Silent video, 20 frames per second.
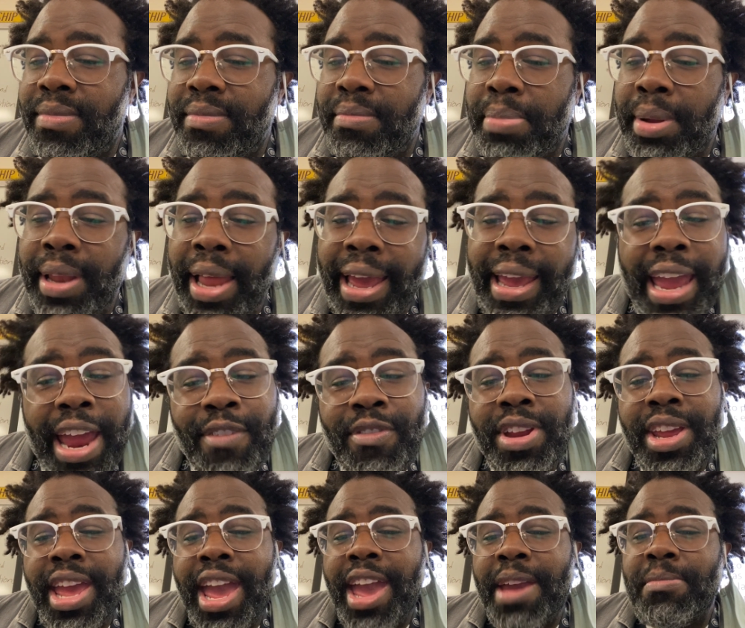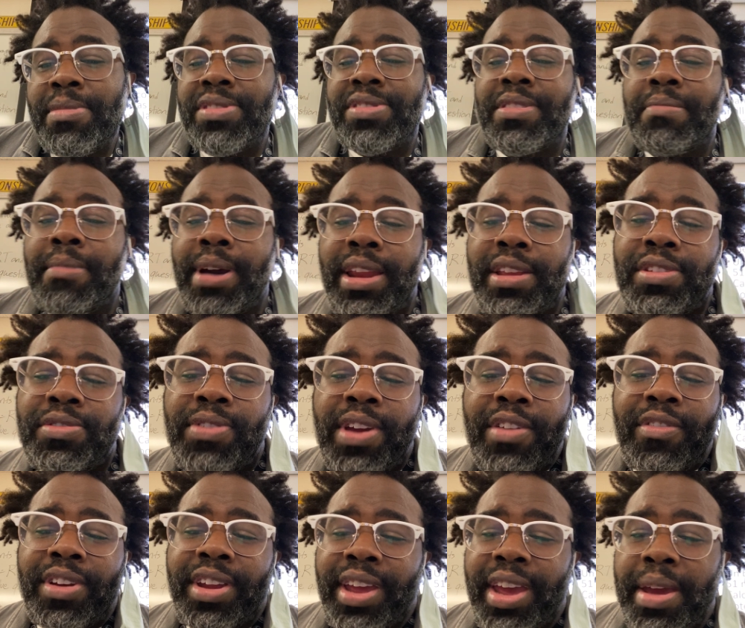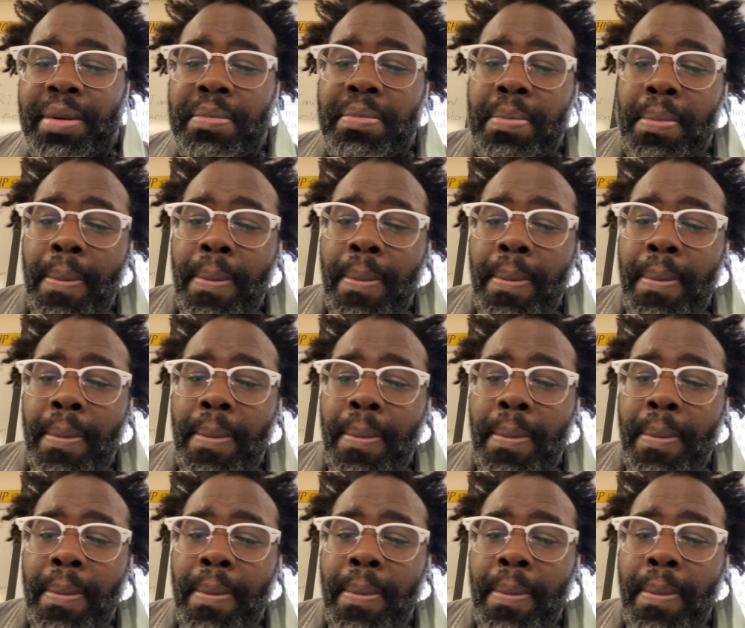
But like, every game is somebody's favorite game.